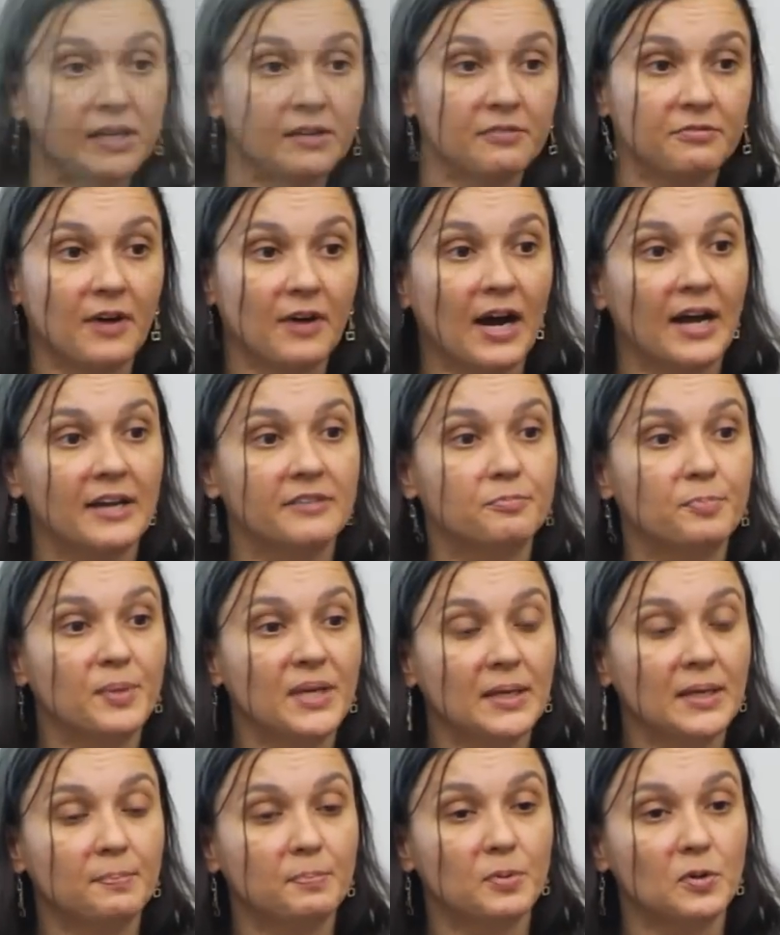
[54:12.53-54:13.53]
to 5
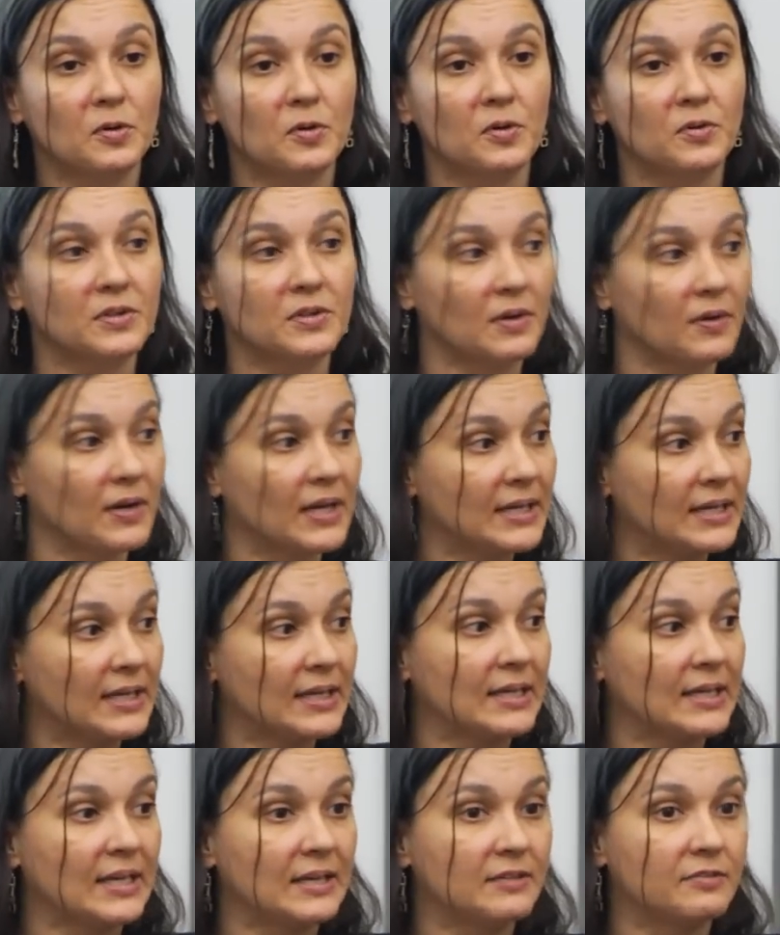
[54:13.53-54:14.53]
people, they're in
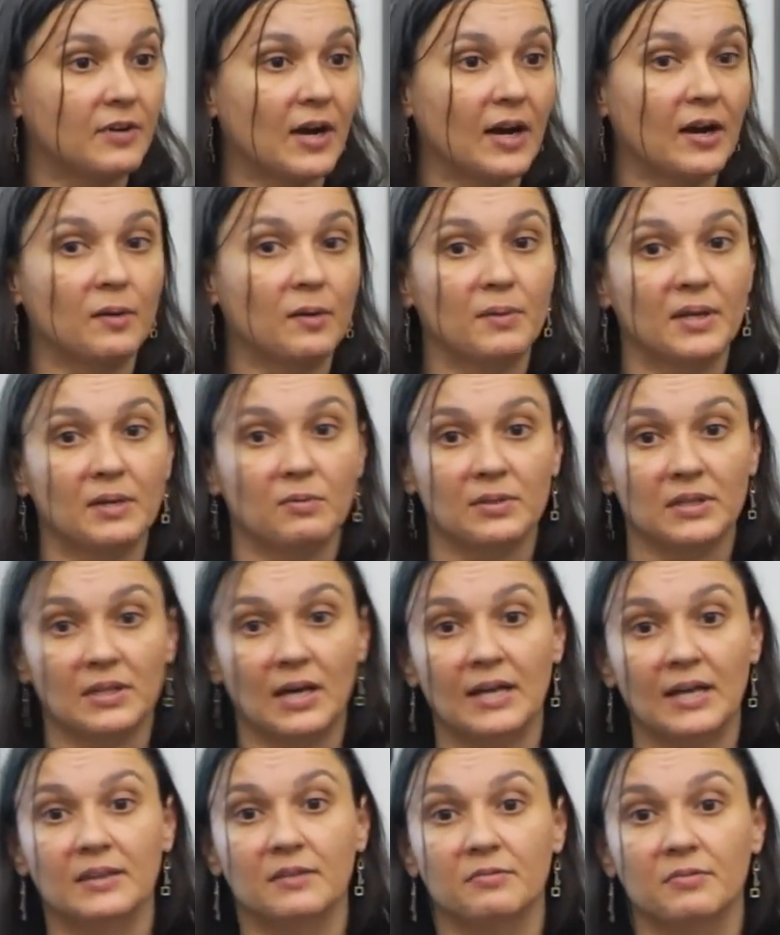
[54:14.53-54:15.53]
an environment with
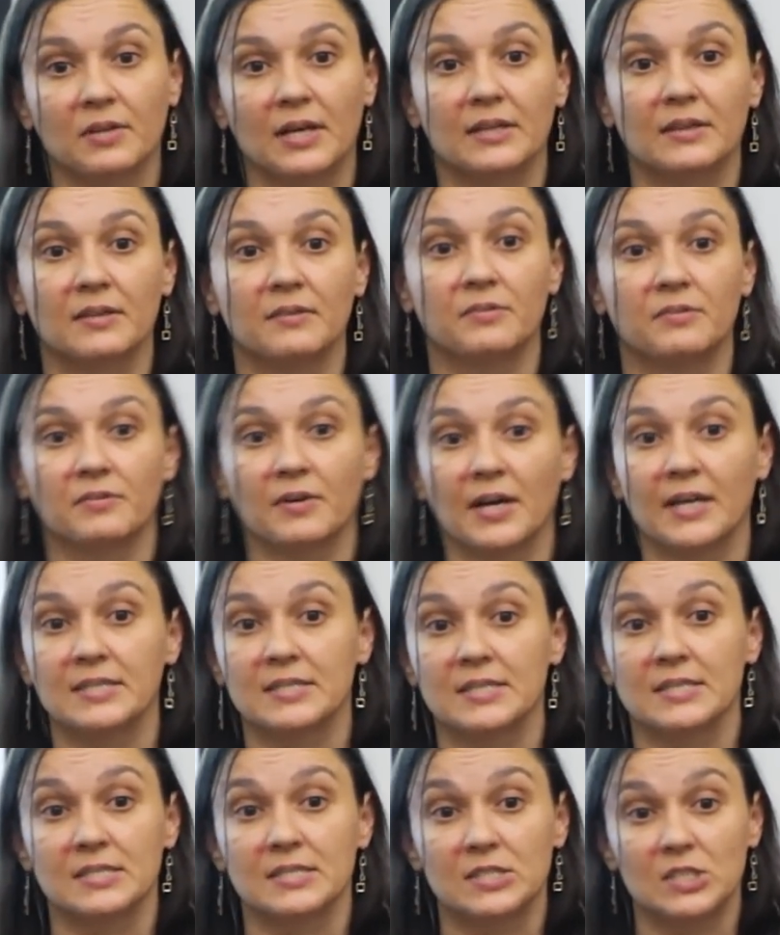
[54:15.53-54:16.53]
lots of
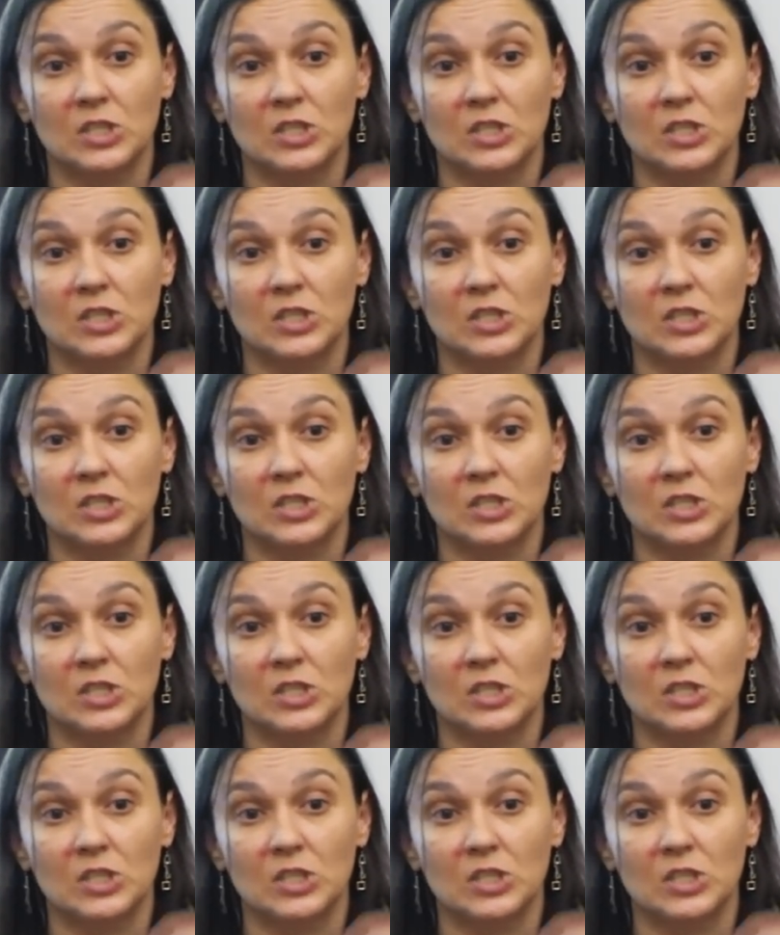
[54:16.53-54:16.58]
devices.